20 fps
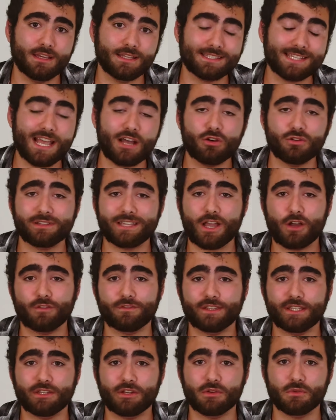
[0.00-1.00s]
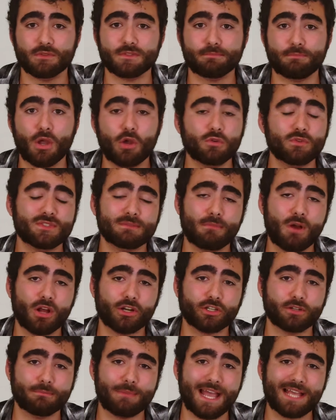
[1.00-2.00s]
Italo Calvino's
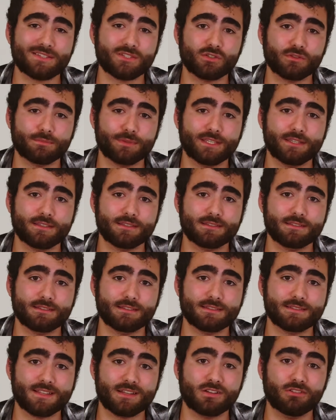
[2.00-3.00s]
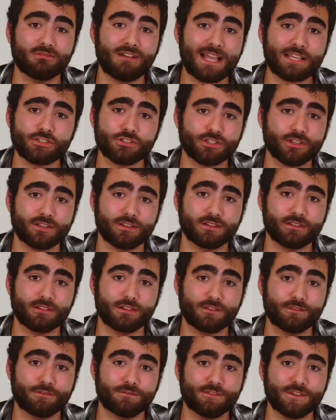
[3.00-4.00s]
postmodern masterpiece is a collection
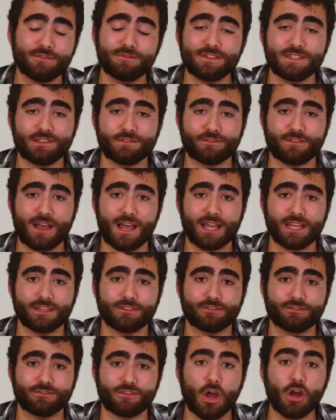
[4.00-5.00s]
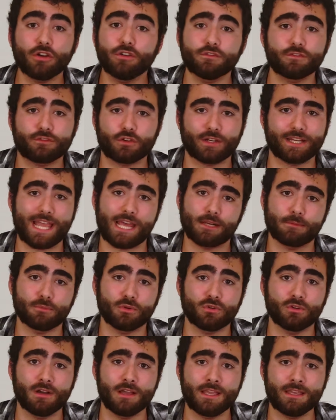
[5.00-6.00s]
of 55
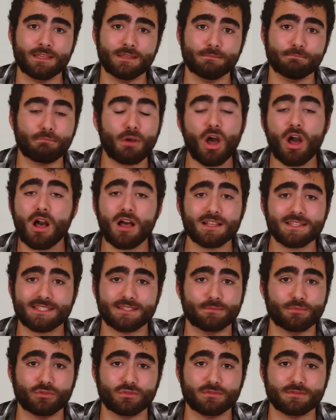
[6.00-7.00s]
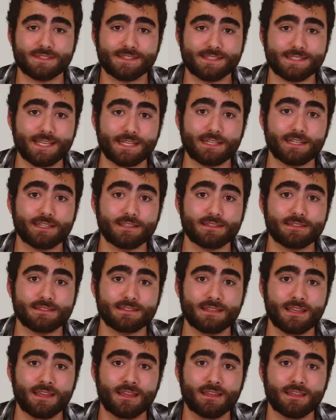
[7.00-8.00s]
unforgettable, impossible
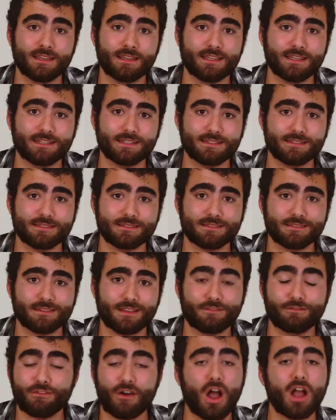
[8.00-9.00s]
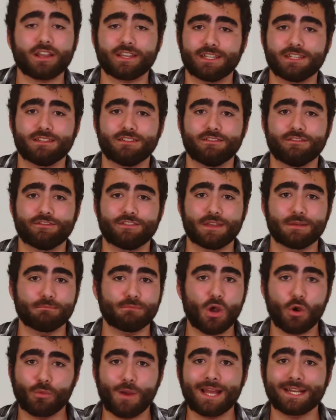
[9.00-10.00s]
cities. It is evocative and
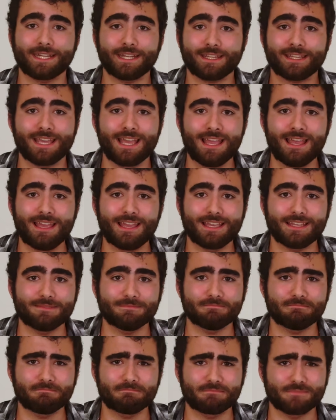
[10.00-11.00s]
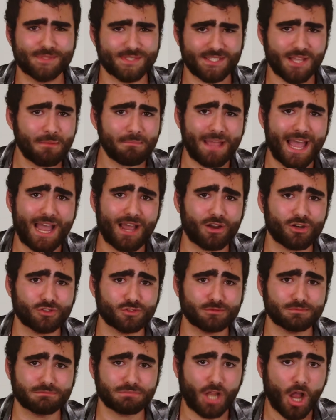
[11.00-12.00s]
poetic, and
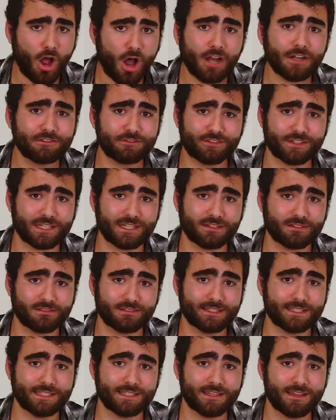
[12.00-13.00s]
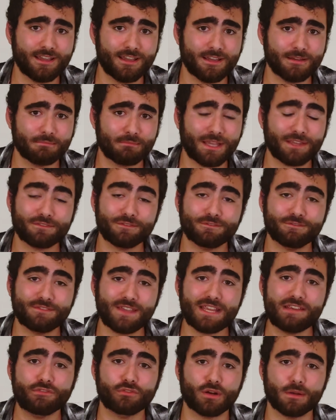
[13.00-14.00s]
somehow, confidently, my
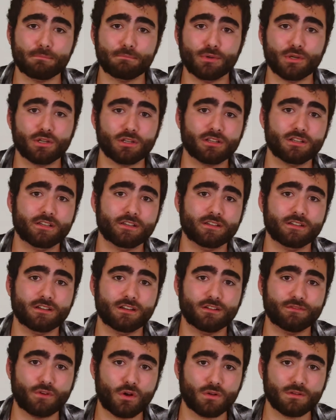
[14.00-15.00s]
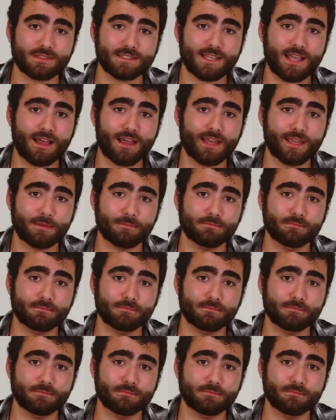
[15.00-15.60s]
favorite book of all time.